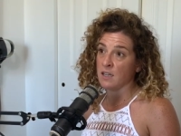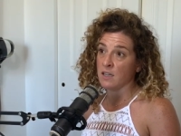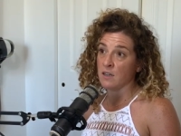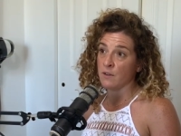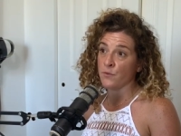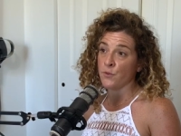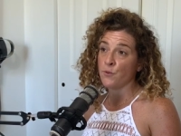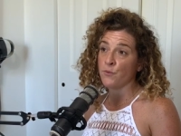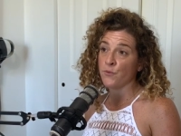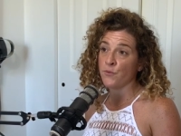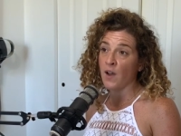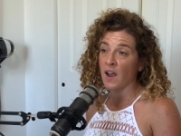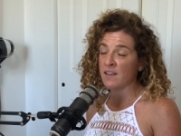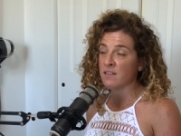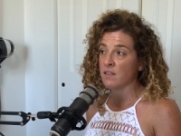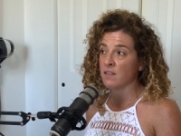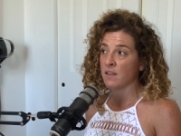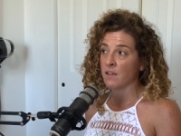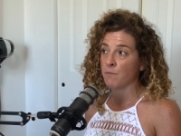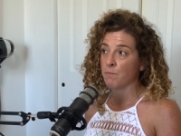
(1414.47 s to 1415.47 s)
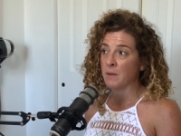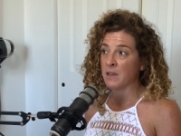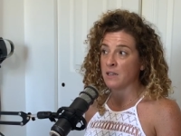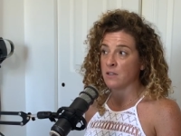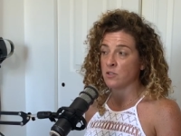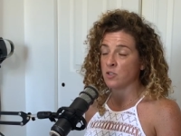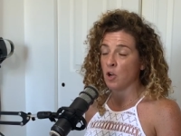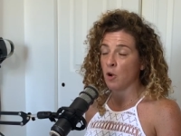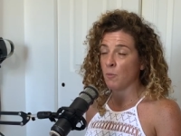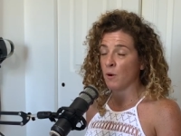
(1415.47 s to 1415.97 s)
And if you find that they've been
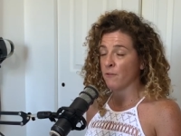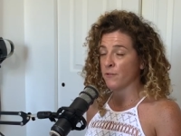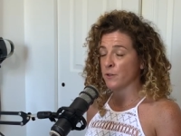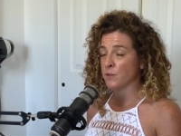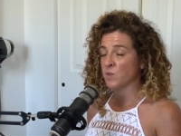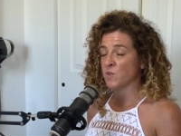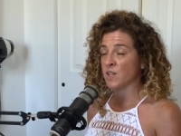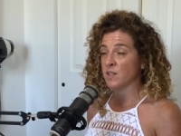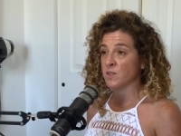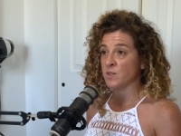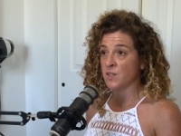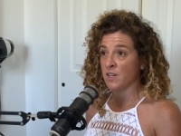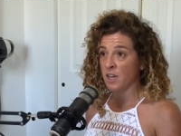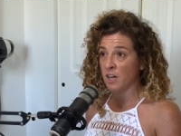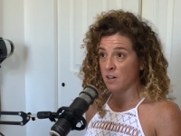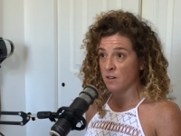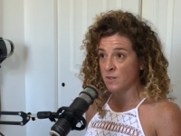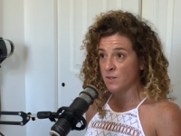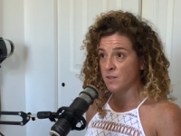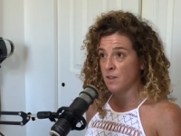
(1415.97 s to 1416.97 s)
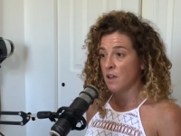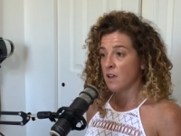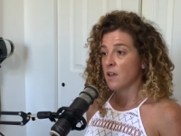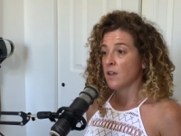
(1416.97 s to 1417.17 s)
at Domo for six years,